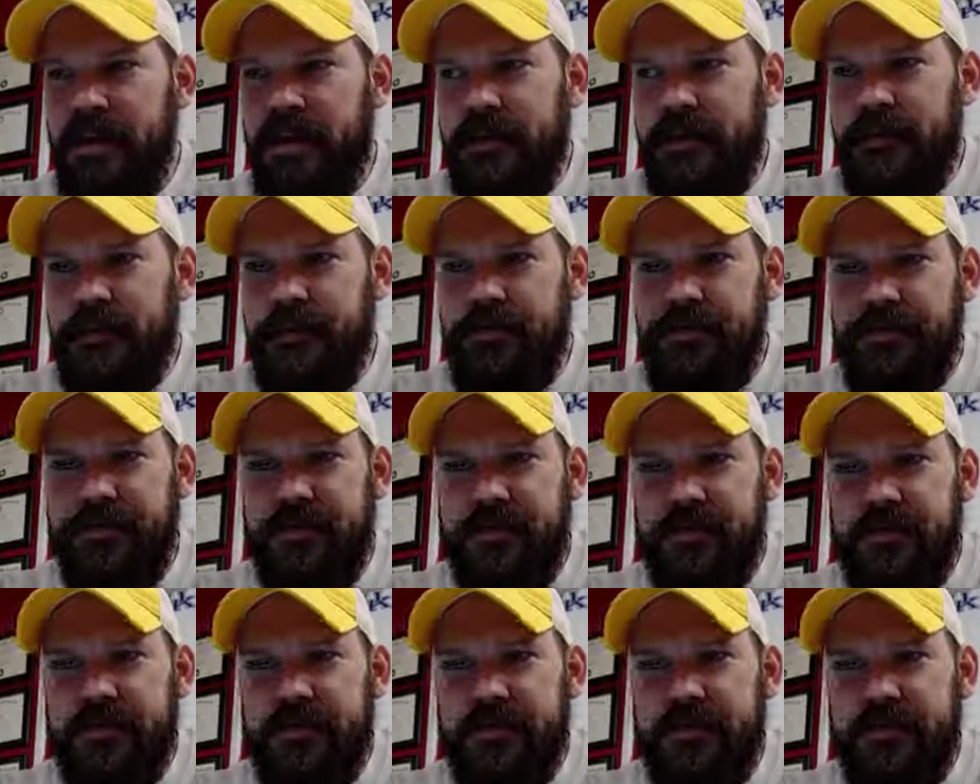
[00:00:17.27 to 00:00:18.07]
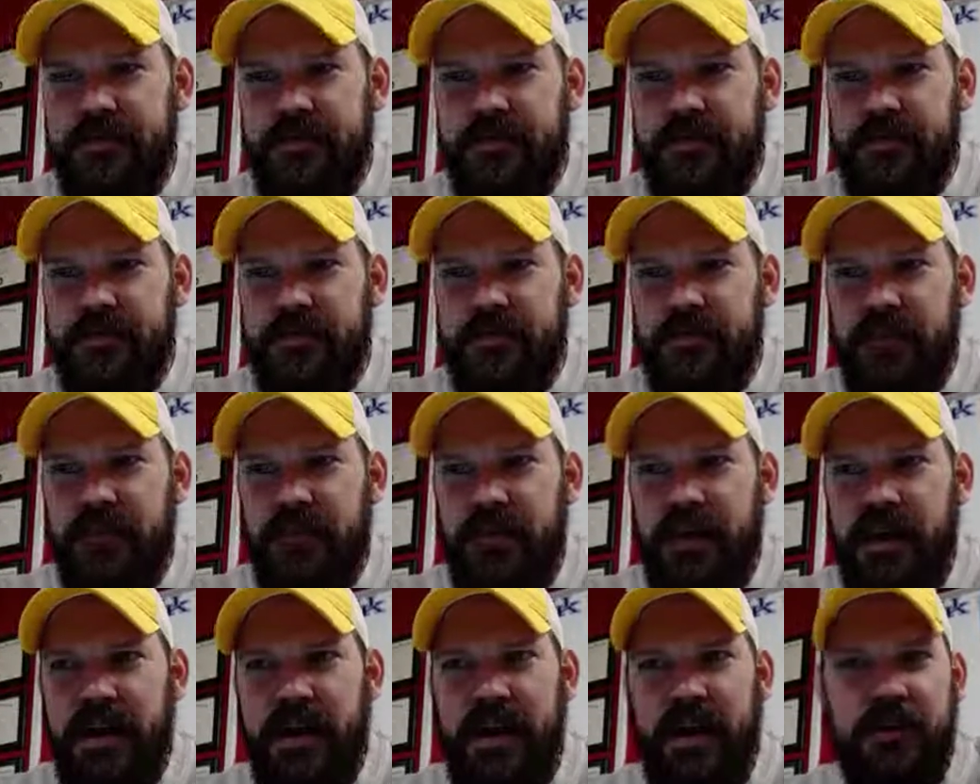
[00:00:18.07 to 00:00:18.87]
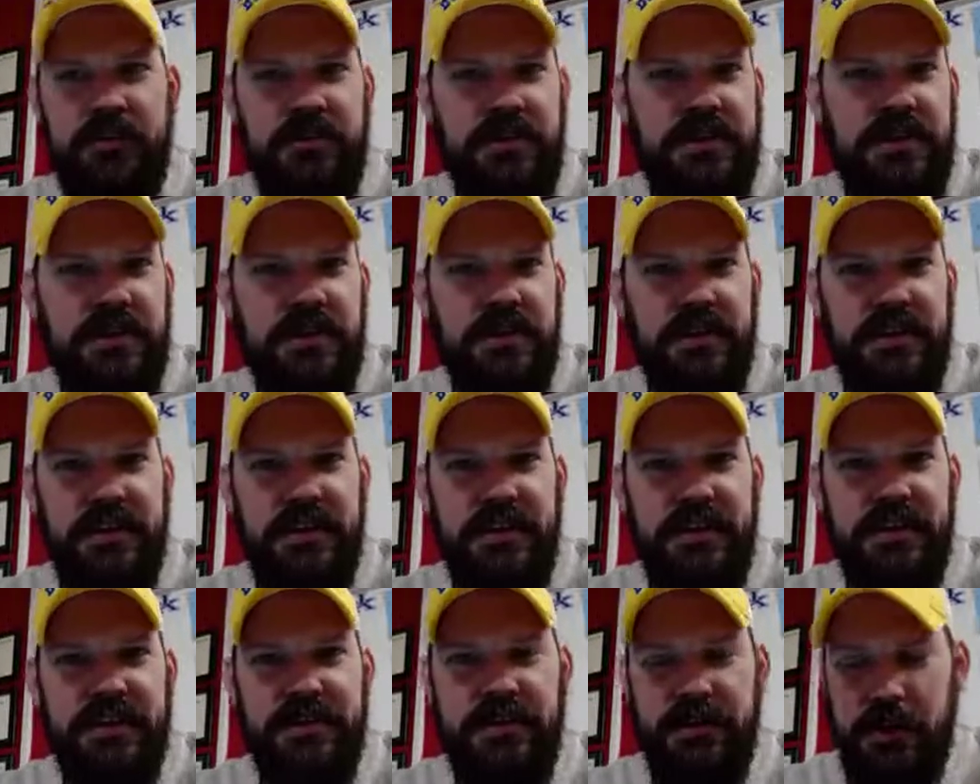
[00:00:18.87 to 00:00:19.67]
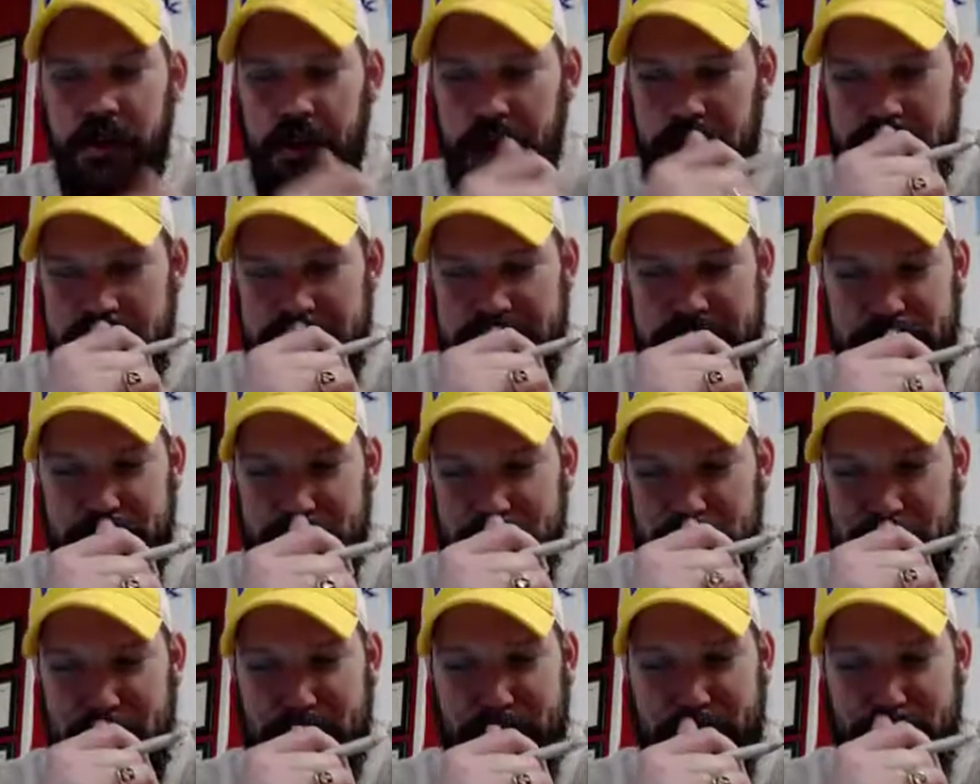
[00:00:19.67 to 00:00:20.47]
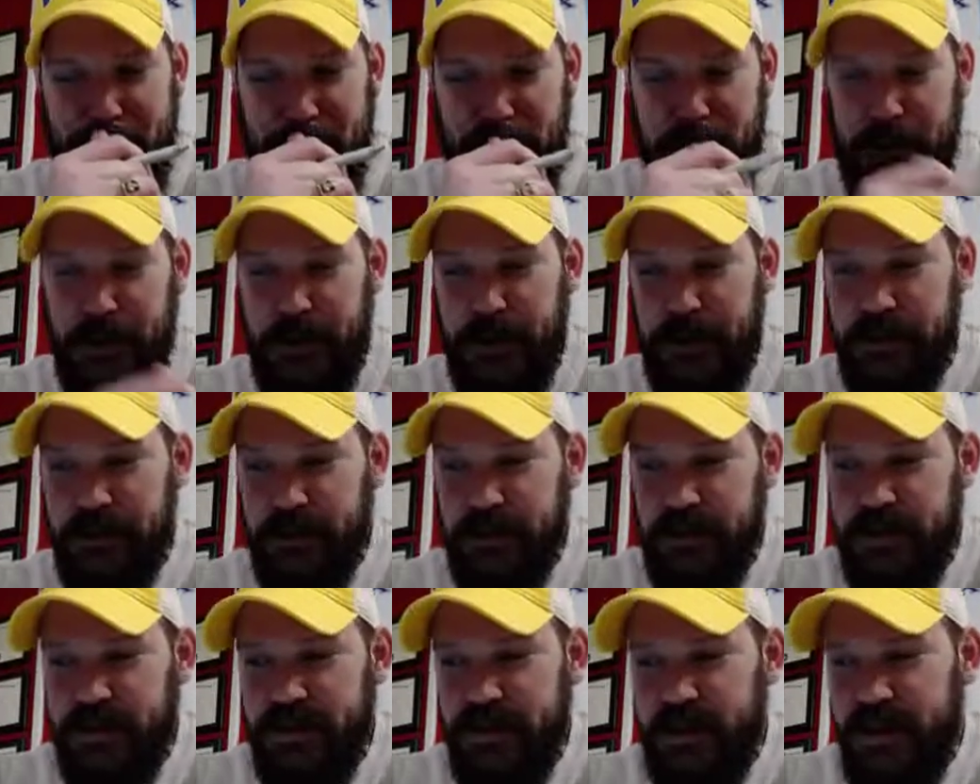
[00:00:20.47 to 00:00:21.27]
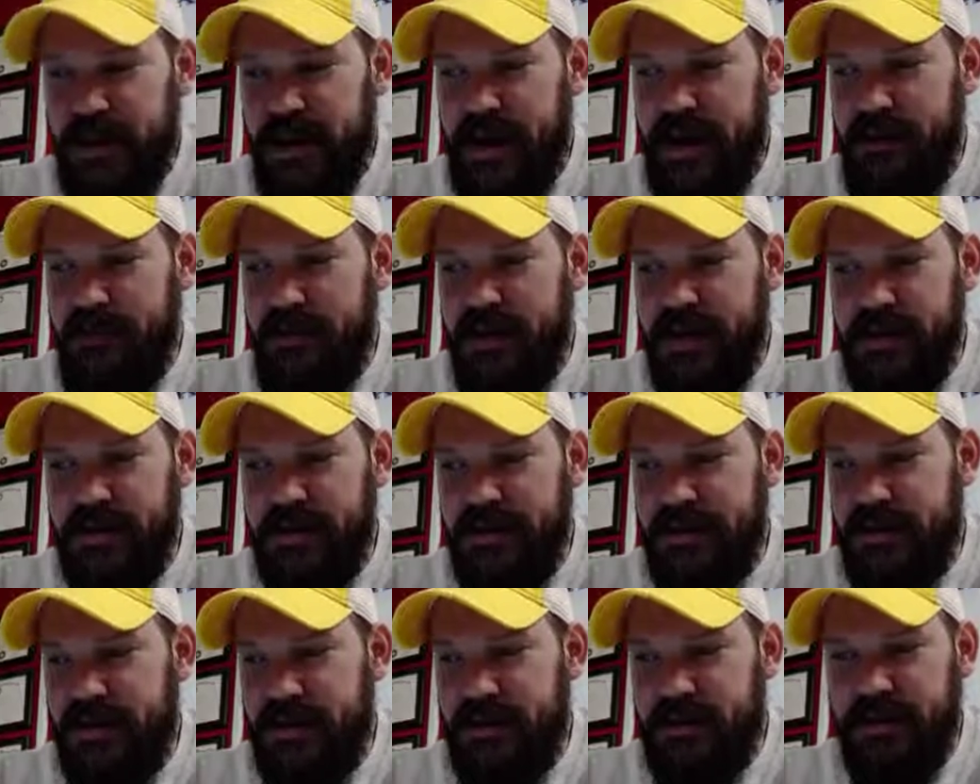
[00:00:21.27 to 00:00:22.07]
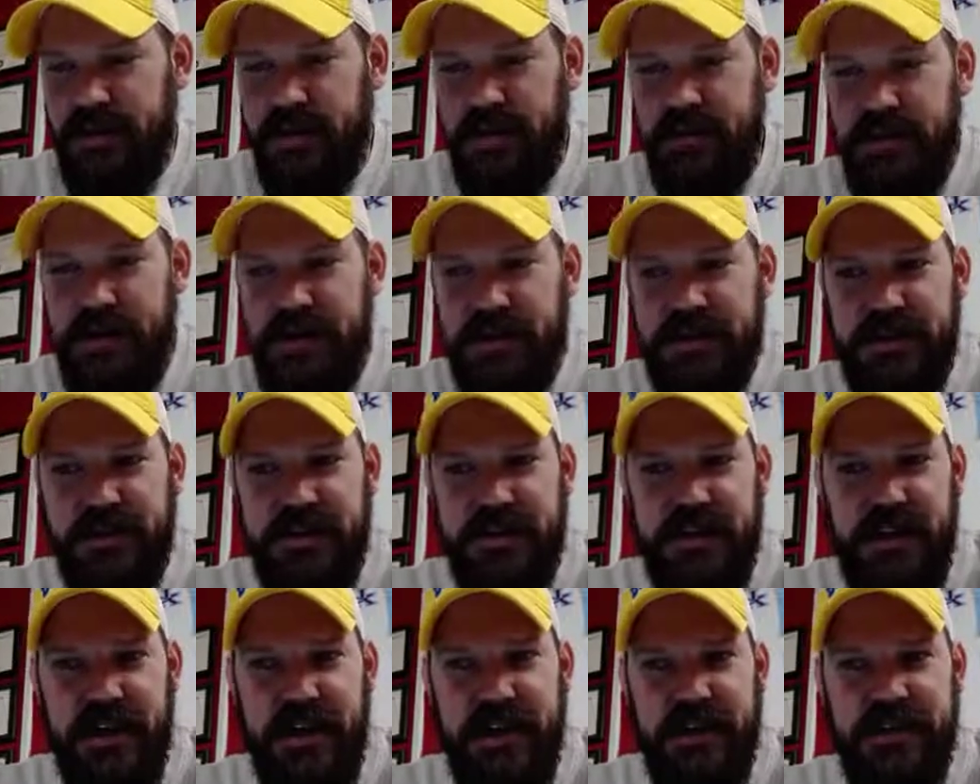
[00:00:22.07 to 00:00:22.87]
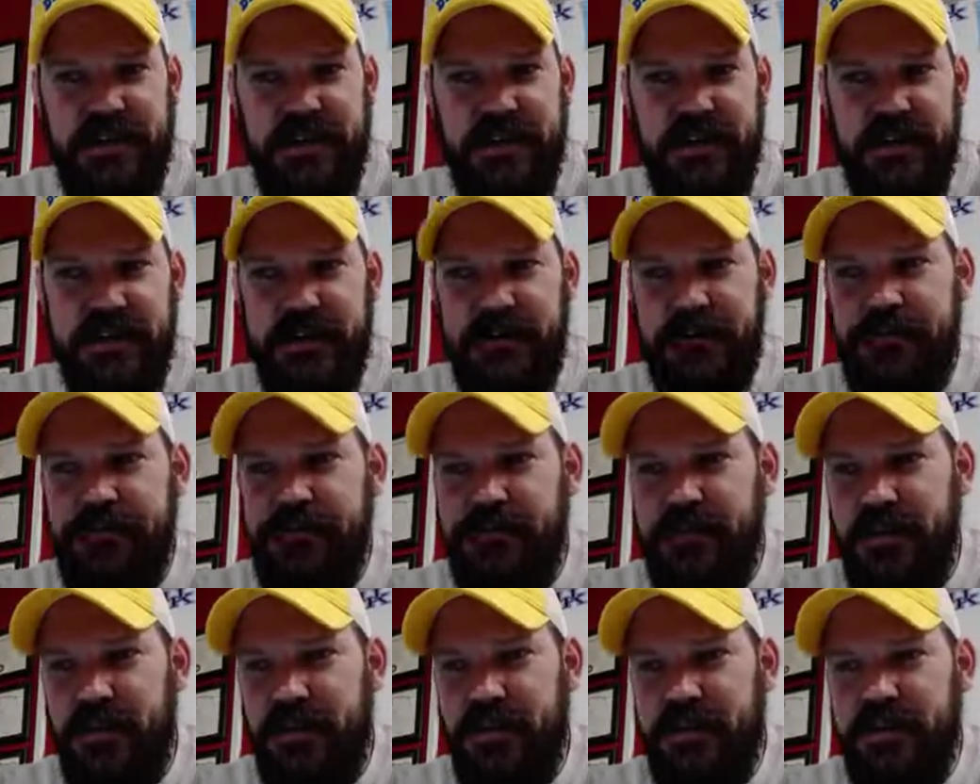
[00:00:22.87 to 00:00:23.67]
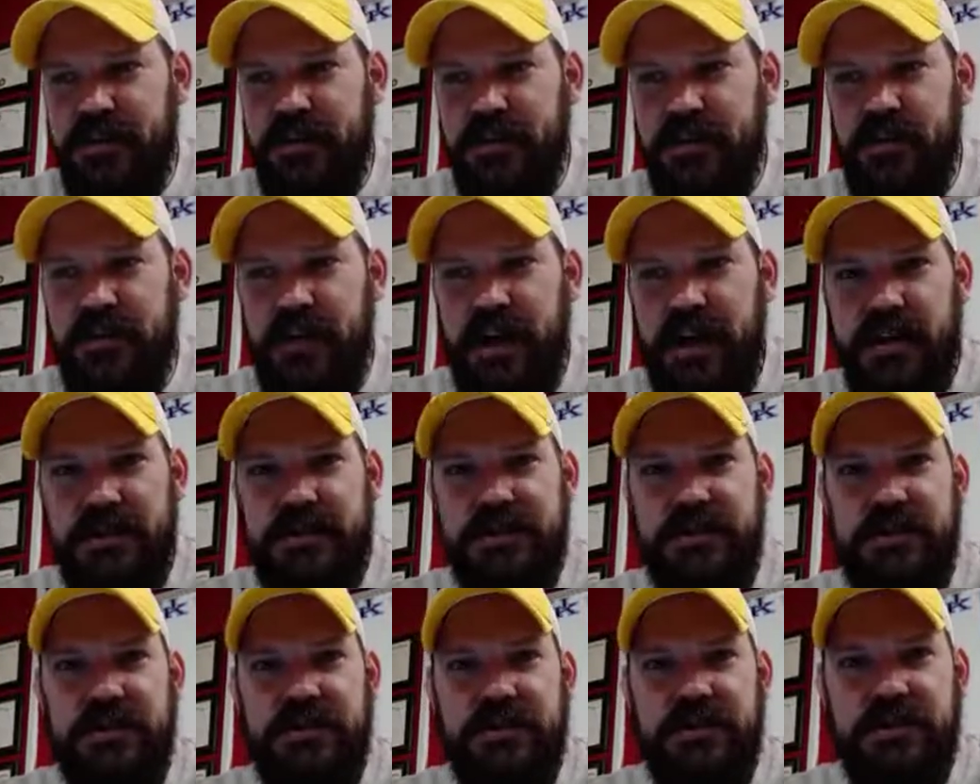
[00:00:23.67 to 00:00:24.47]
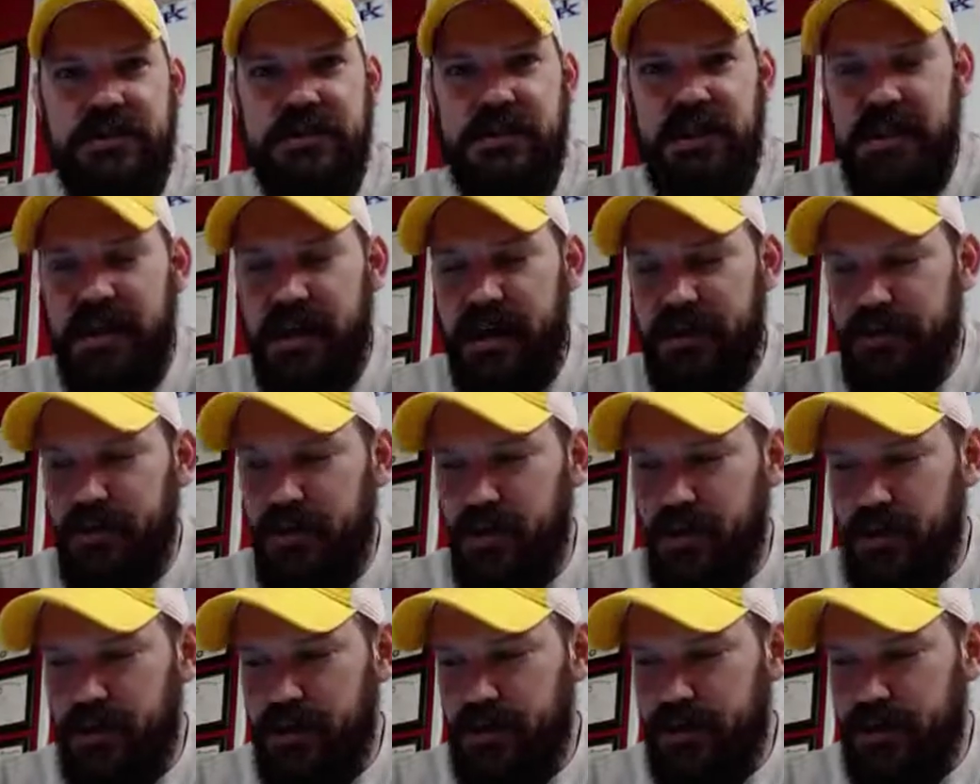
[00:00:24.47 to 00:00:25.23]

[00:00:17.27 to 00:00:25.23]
Um, right now, we're still looking at 2 weeks, but who knows what's going to happen. I just saw a message that the United States has shut down